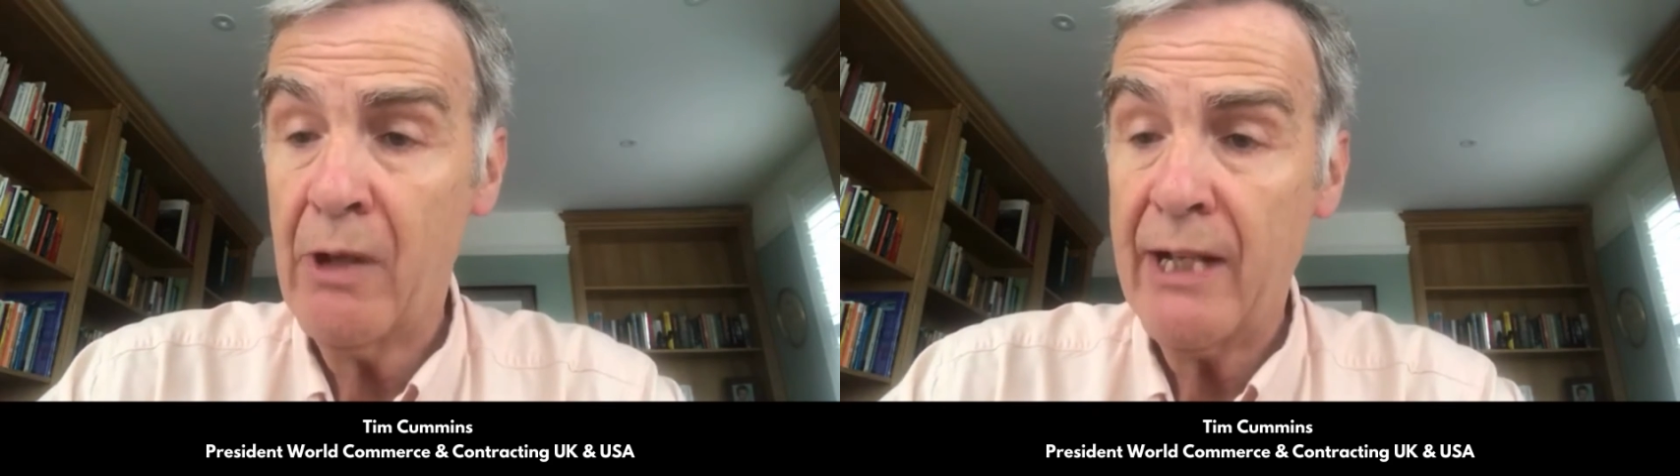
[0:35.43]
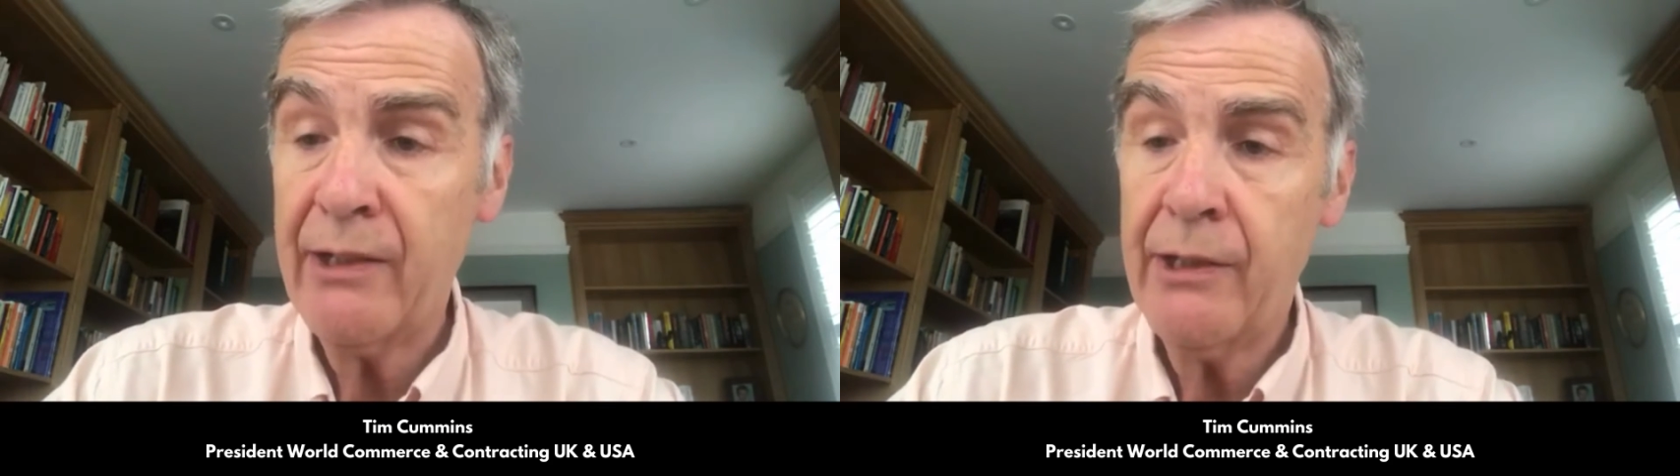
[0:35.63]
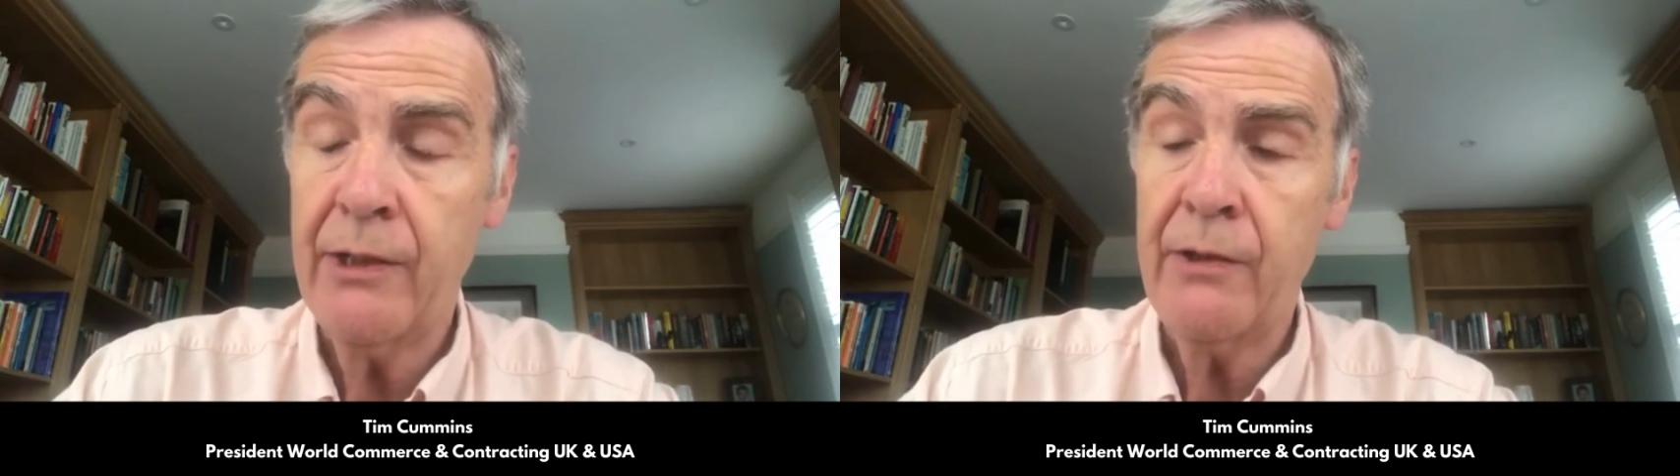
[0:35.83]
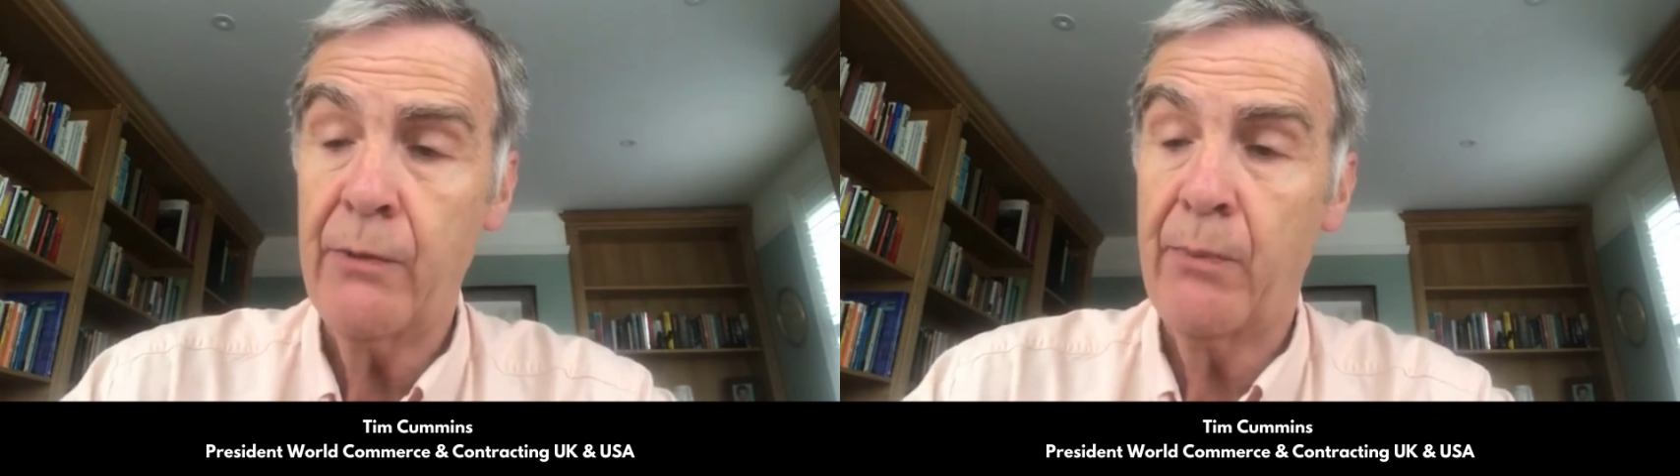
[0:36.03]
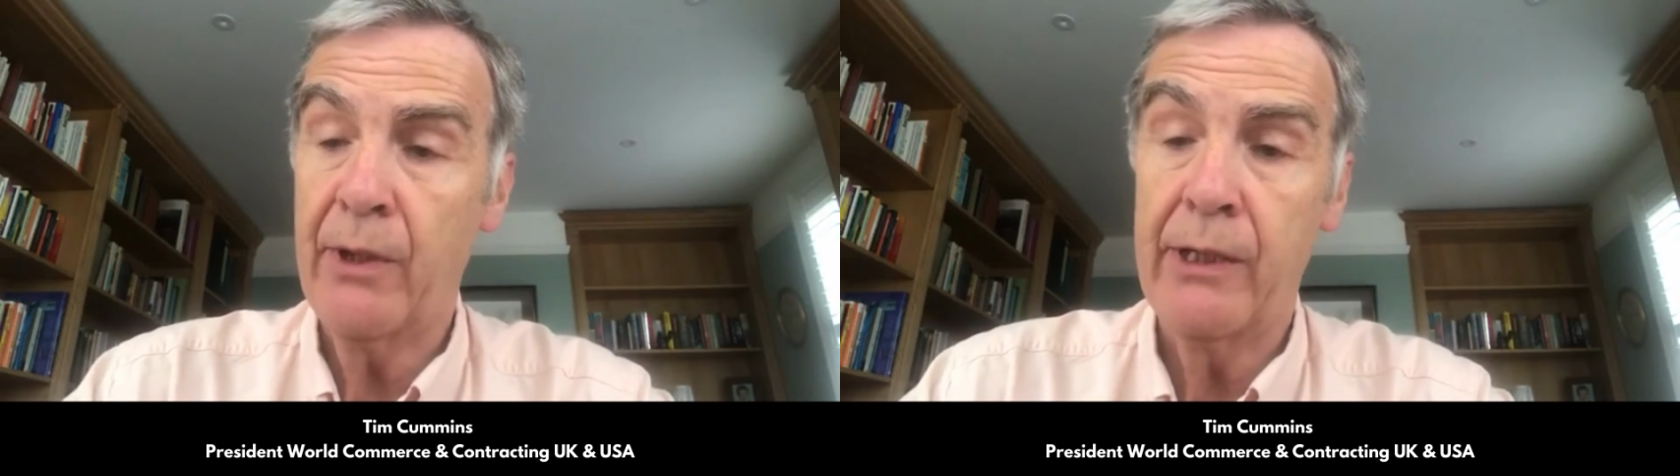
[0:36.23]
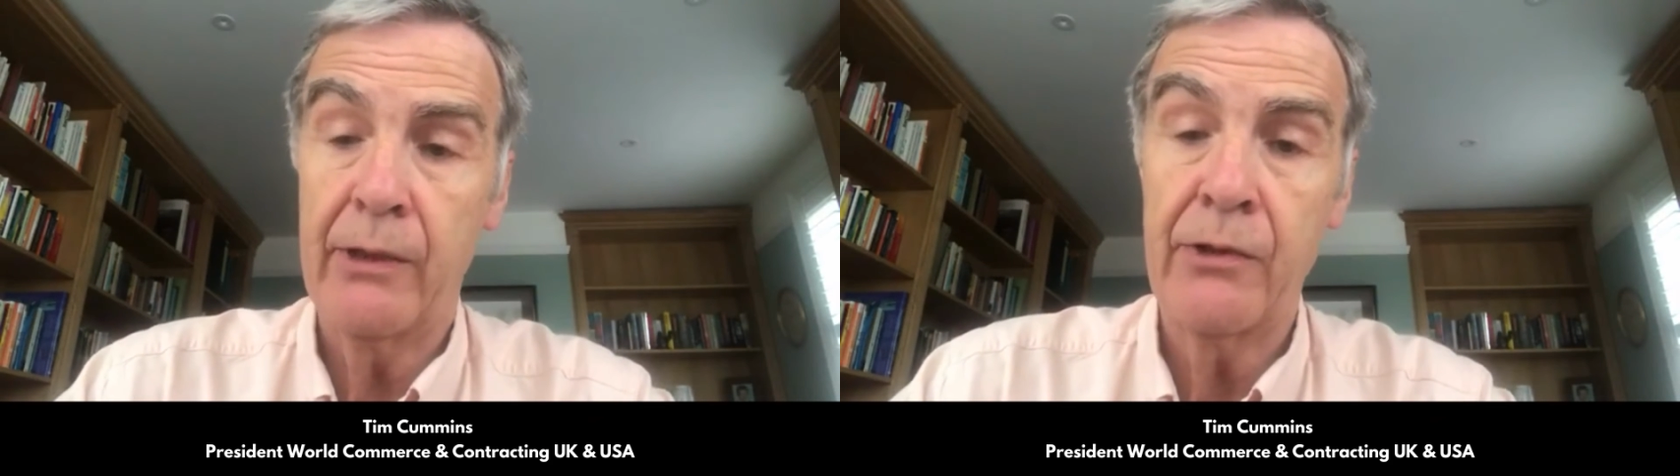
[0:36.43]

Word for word: anticipate